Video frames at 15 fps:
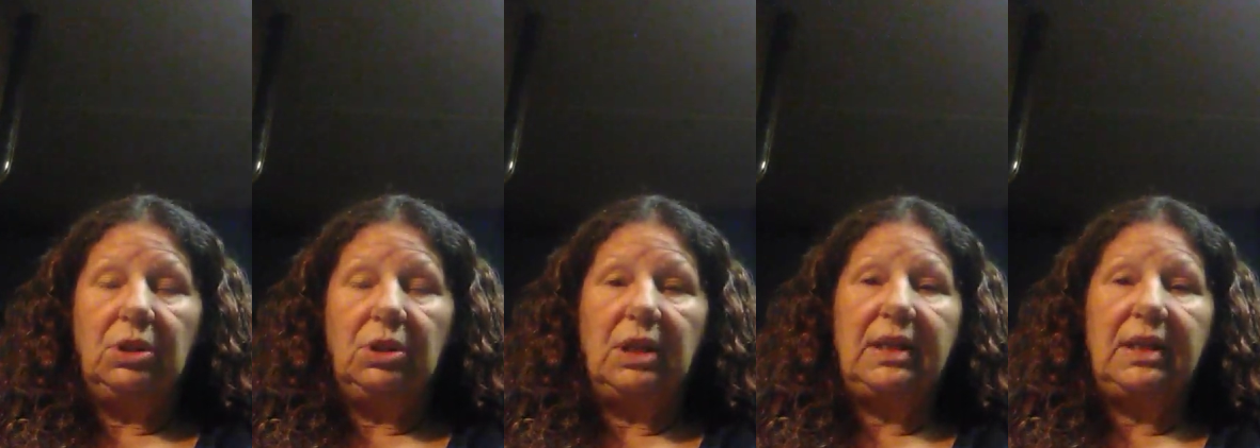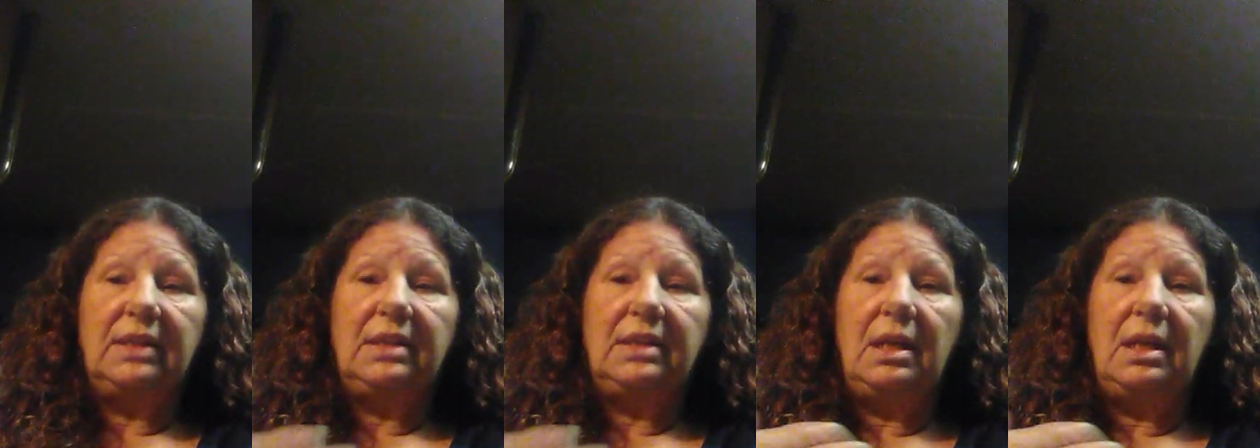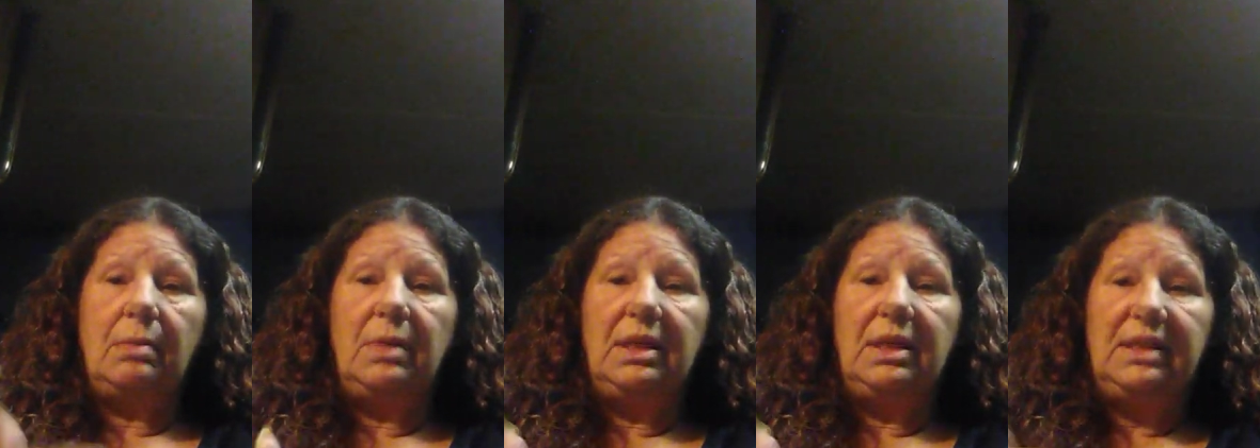Like I said,
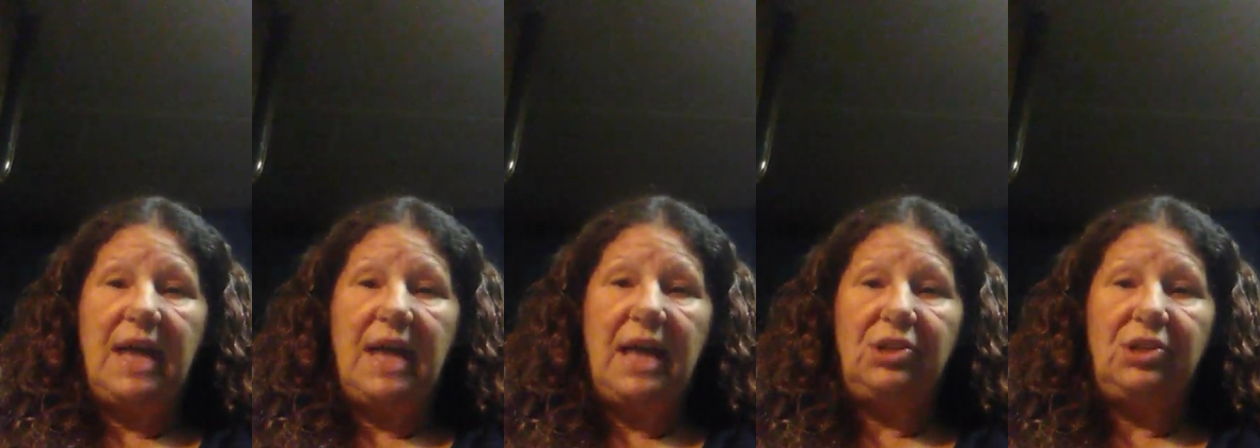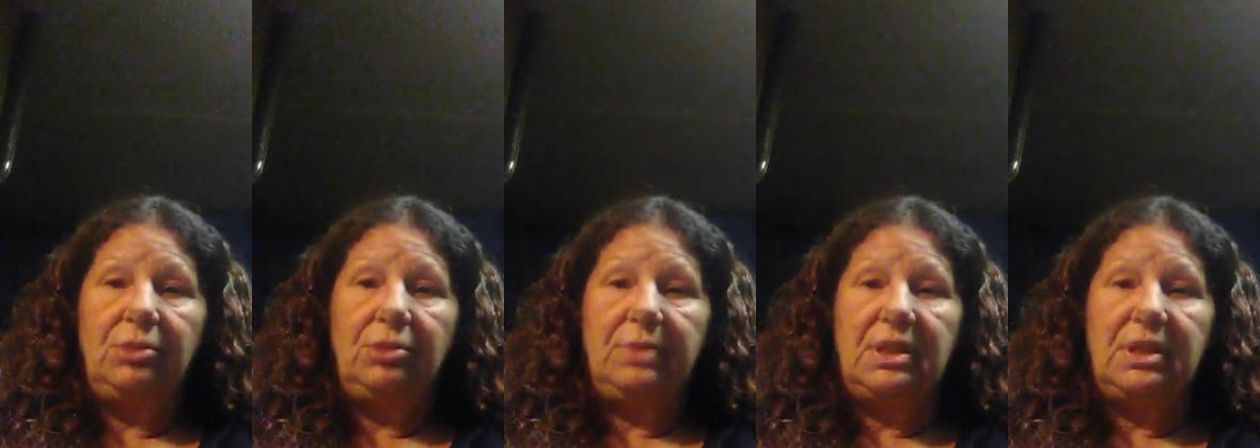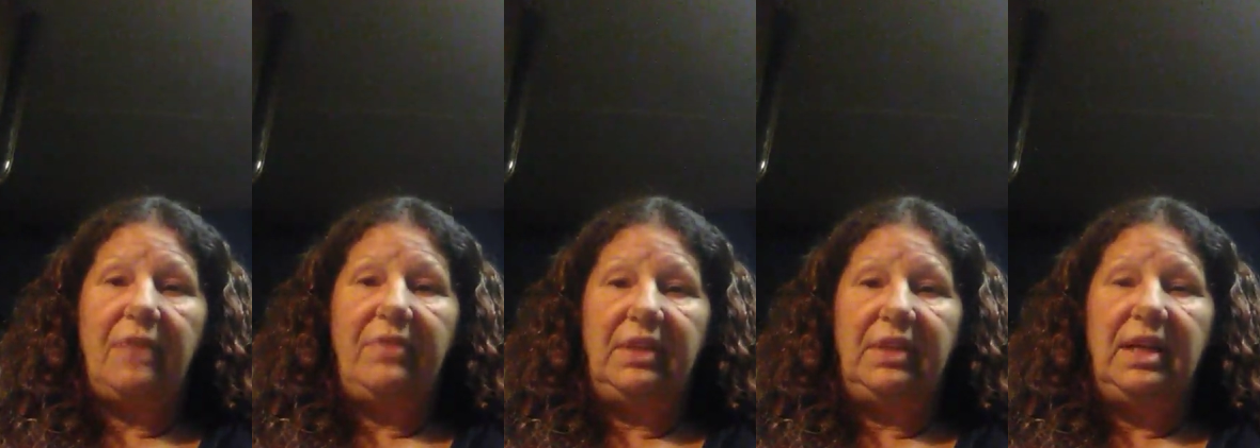I'm going to attach some
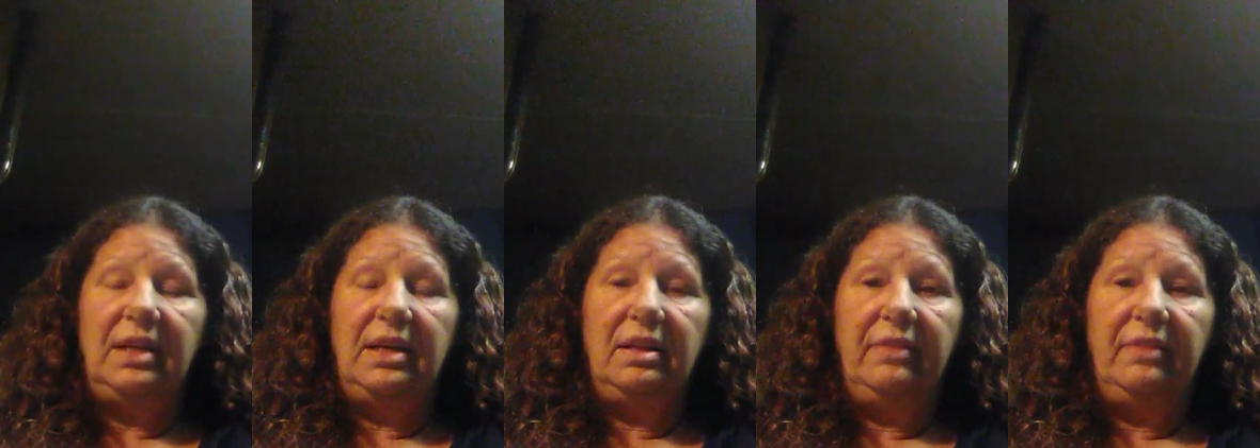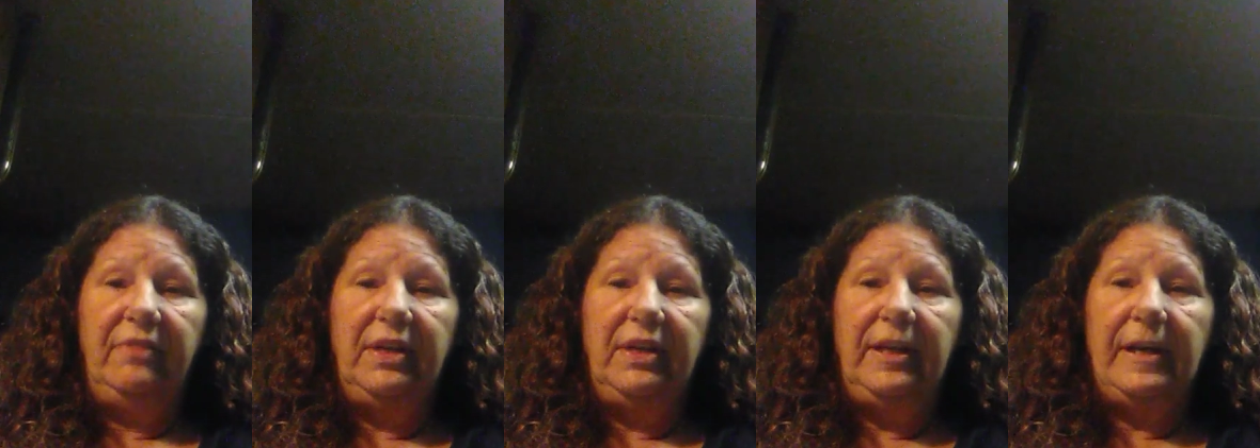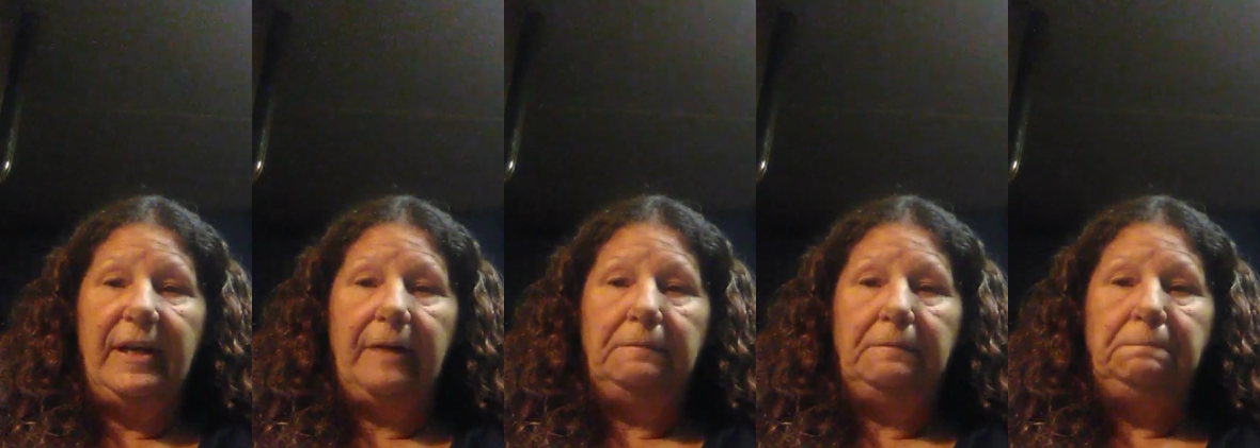stuff at the end of the
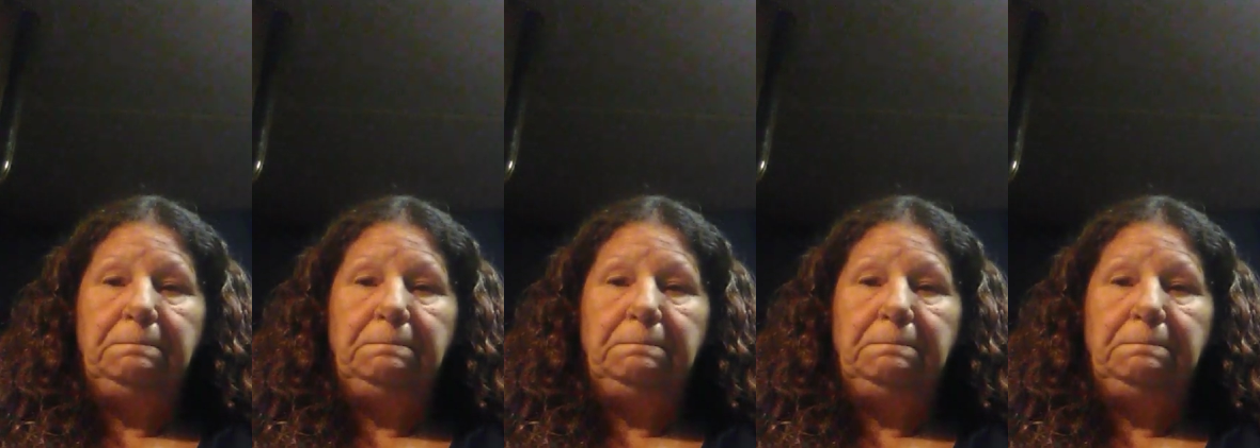video